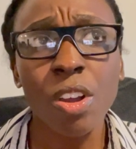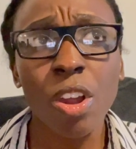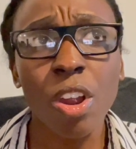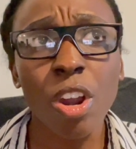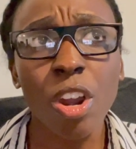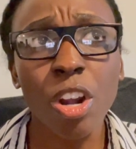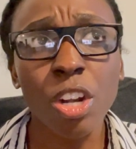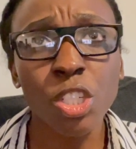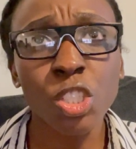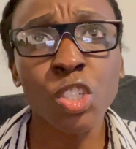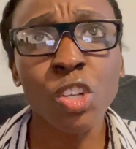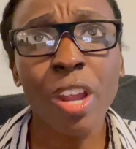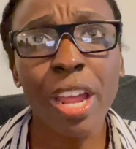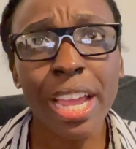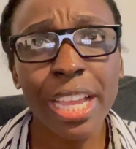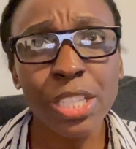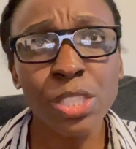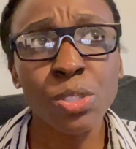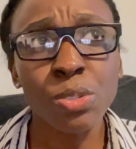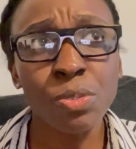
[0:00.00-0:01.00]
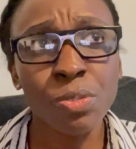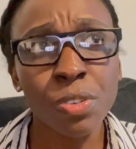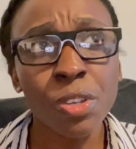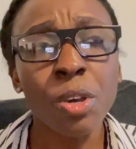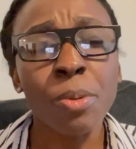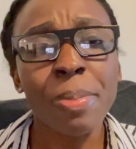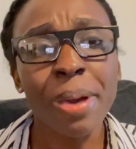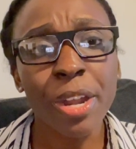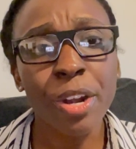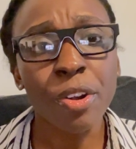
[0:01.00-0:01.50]
are trying to feel
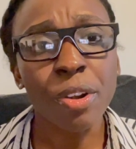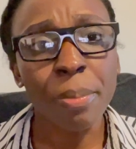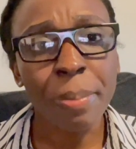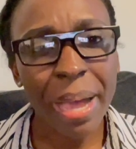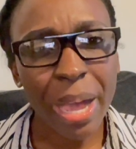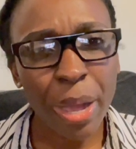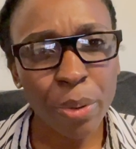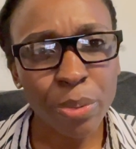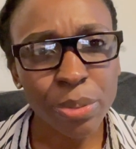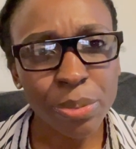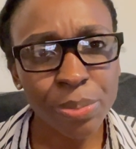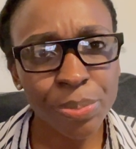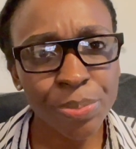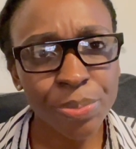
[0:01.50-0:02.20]
better about.